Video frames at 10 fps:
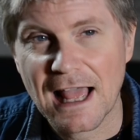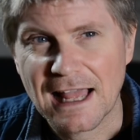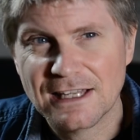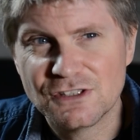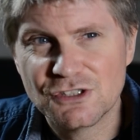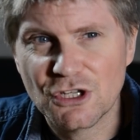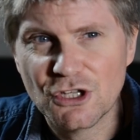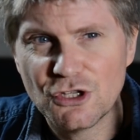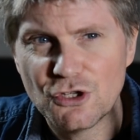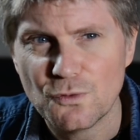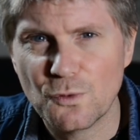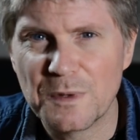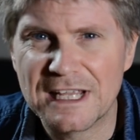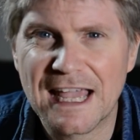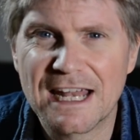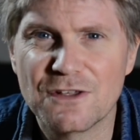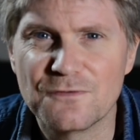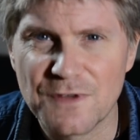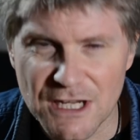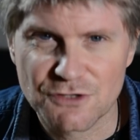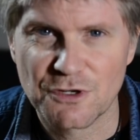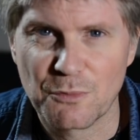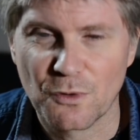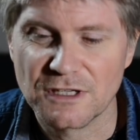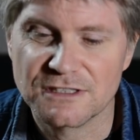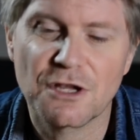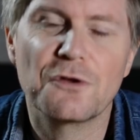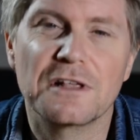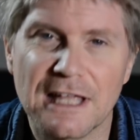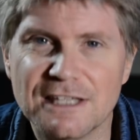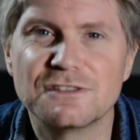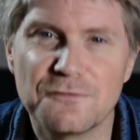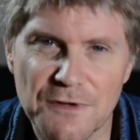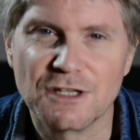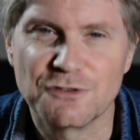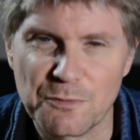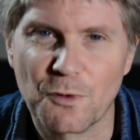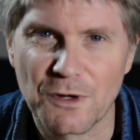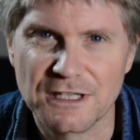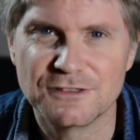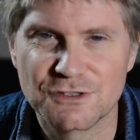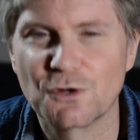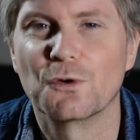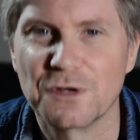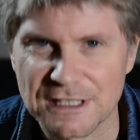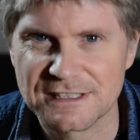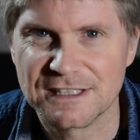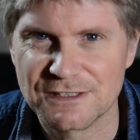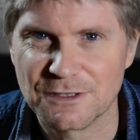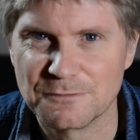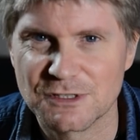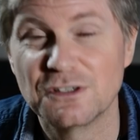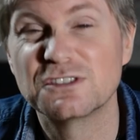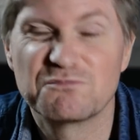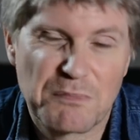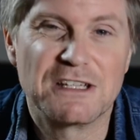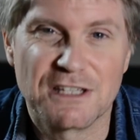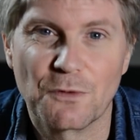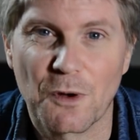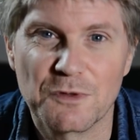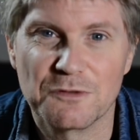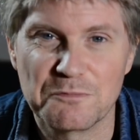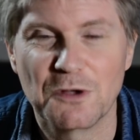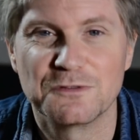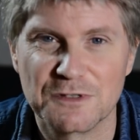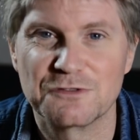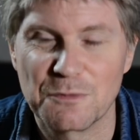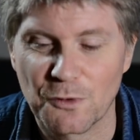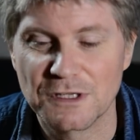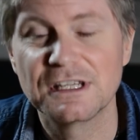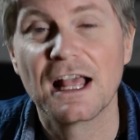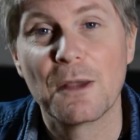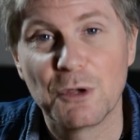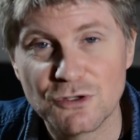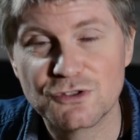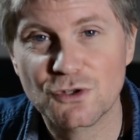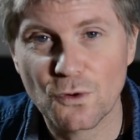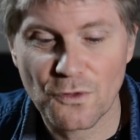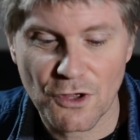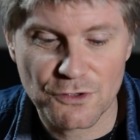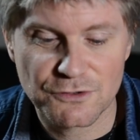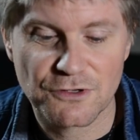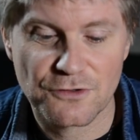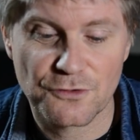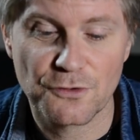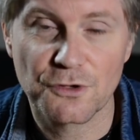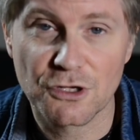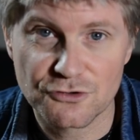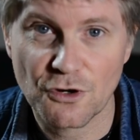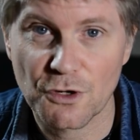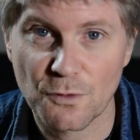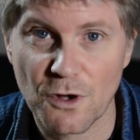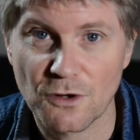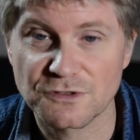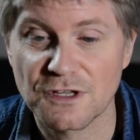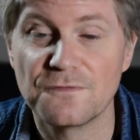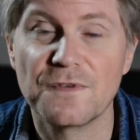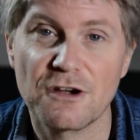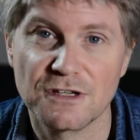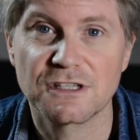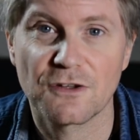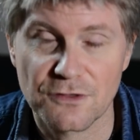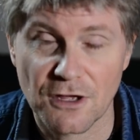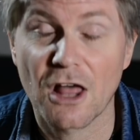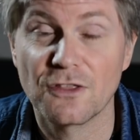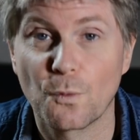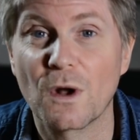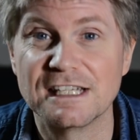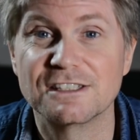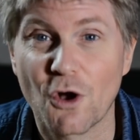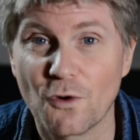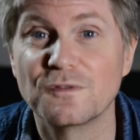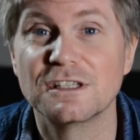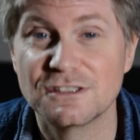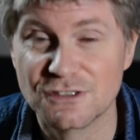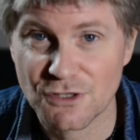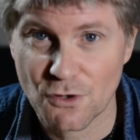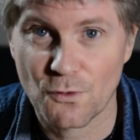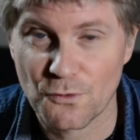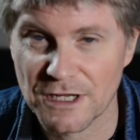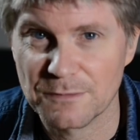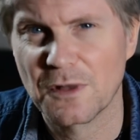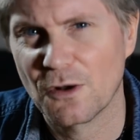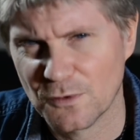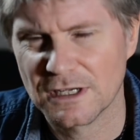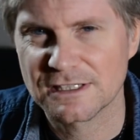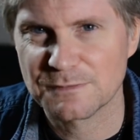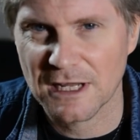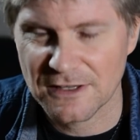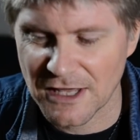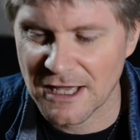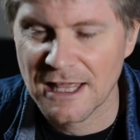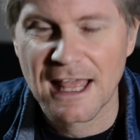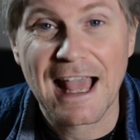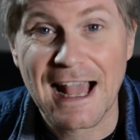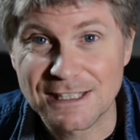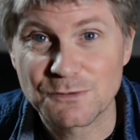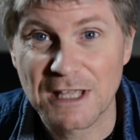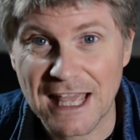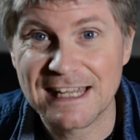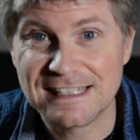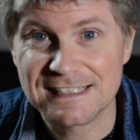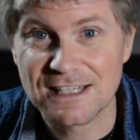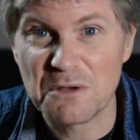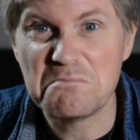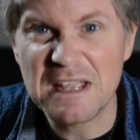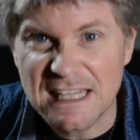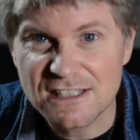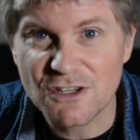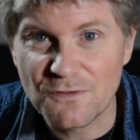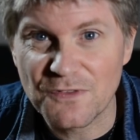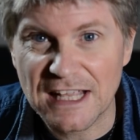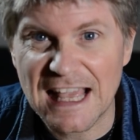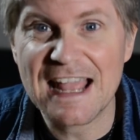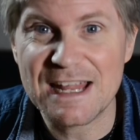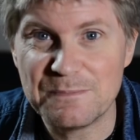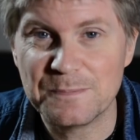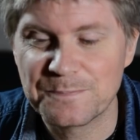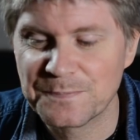and you will be gaining victory points. So it's a victory point scoring system. So it's basically the one with the most victory points. But you score those through controlling worlds and various other ways of scoring, but we'll explain that as we get into the meat of the game.